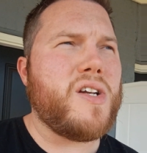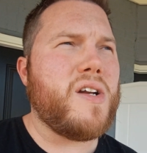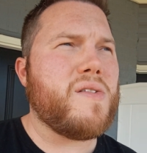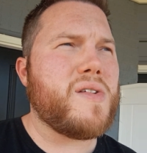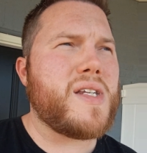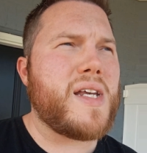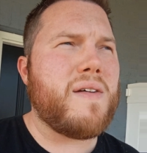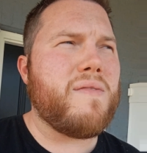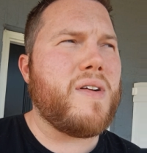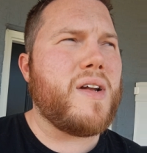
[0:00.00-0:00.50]
You know,
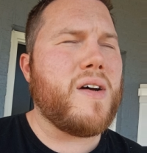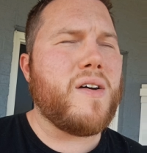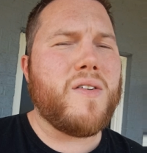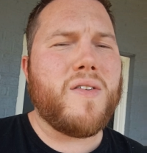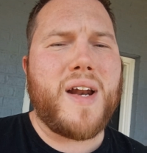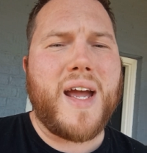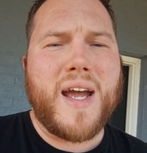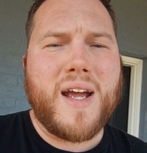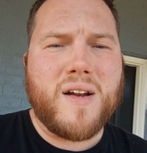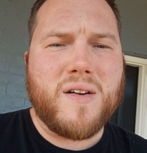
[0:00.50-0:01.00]
seven
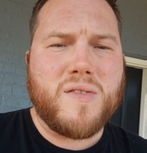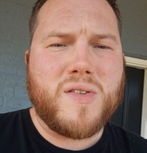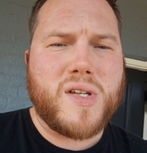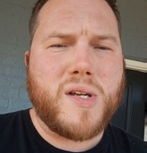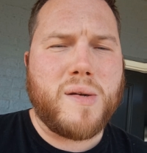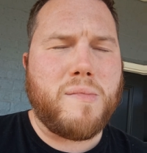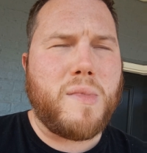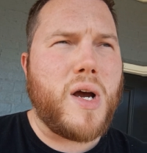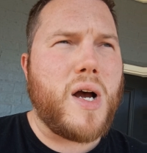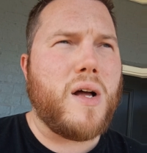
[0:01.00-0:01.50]
hundred, eight hundred
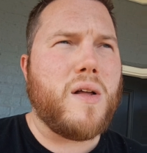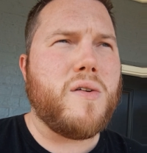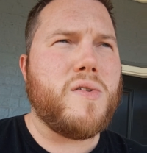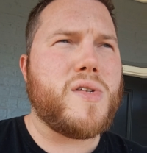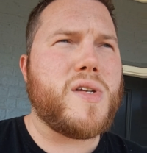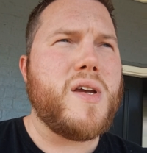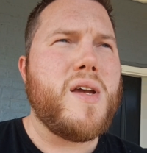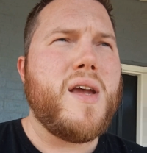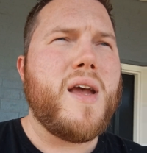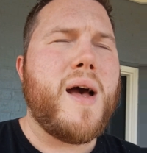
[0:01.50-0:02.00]
something
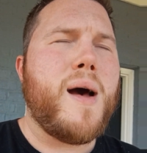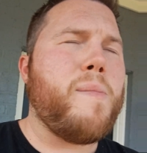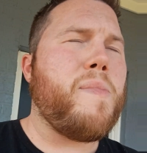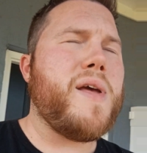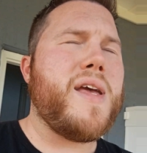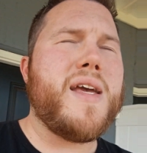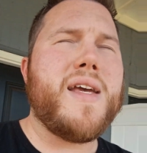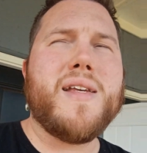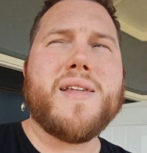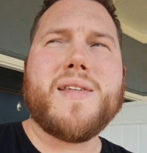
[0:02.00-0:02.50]
dollars a
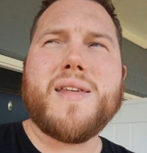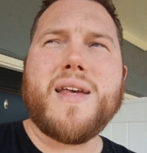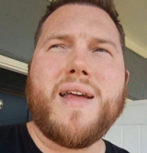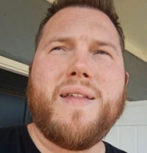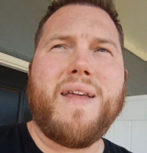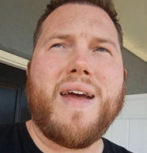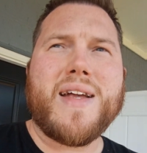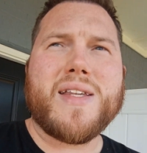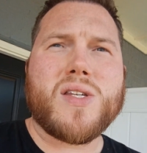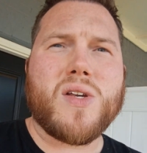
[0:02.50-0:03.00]
piece,
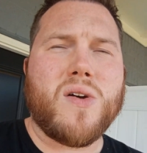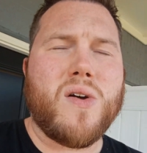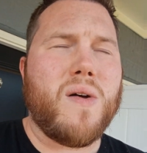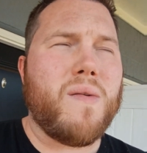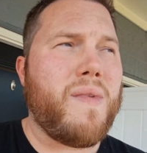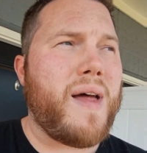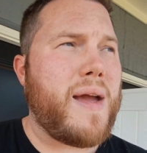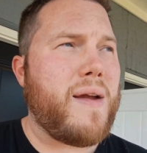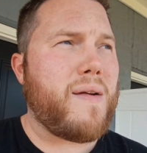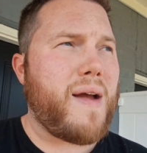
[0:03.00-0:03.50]
and that's
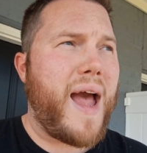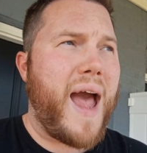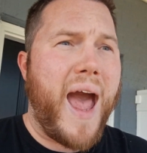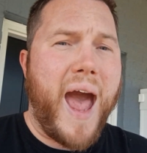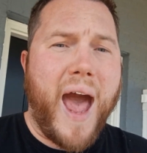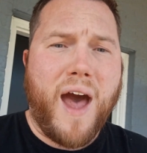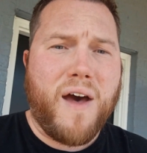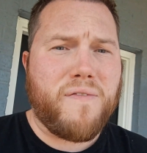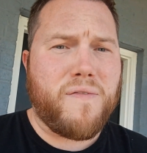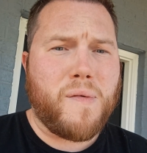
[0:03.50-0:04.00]
like
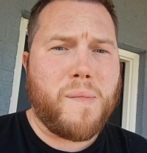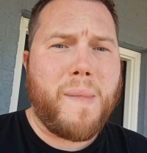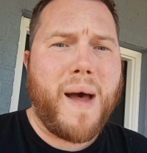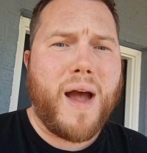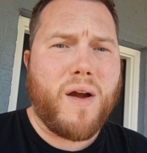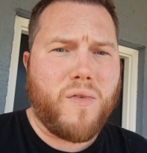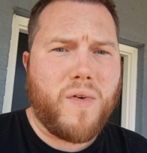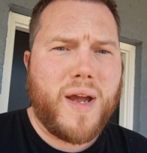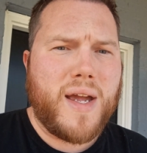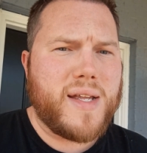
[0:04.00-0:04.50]
half of
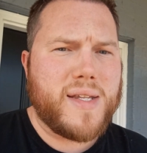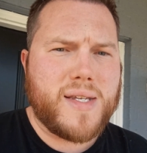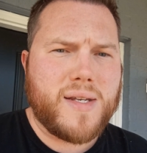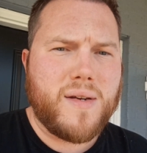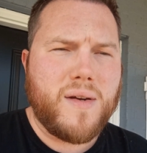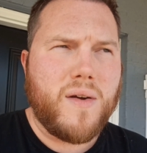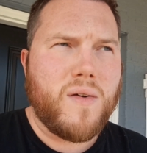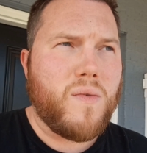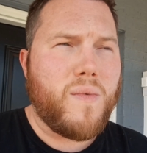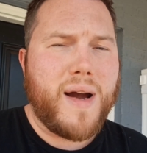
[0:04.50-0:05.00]
my rent
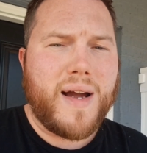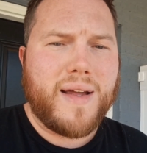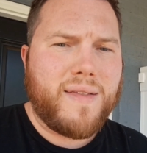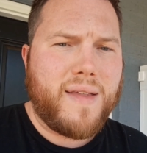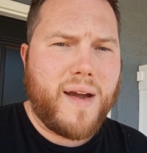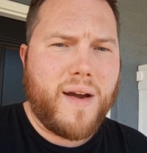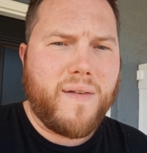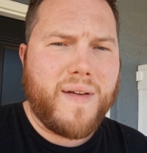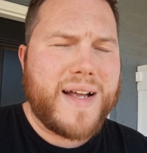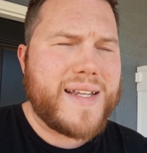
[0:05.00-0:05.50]
right
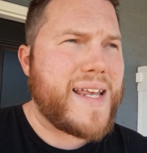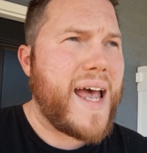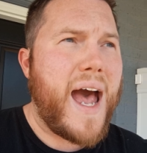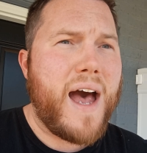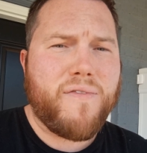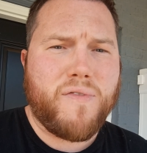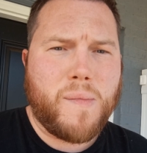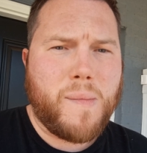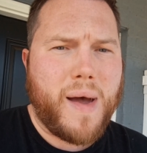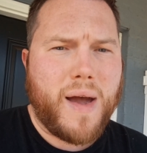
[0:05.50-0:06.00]
there. That's
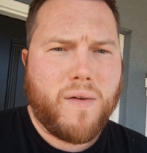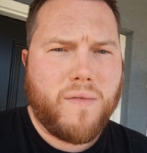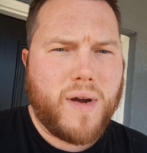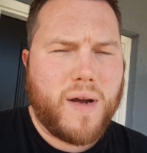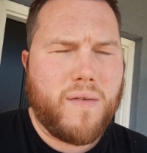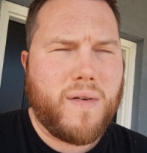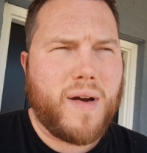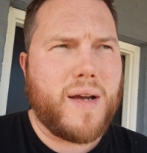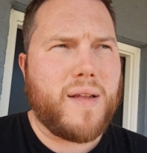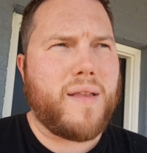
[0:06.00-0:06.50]
half of my
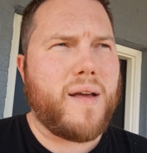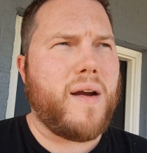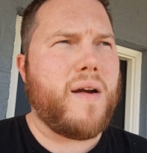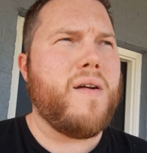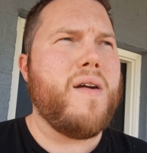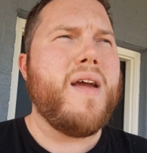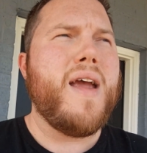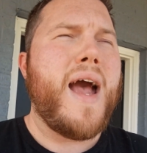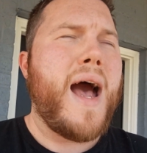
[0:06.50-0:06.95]
rent right there.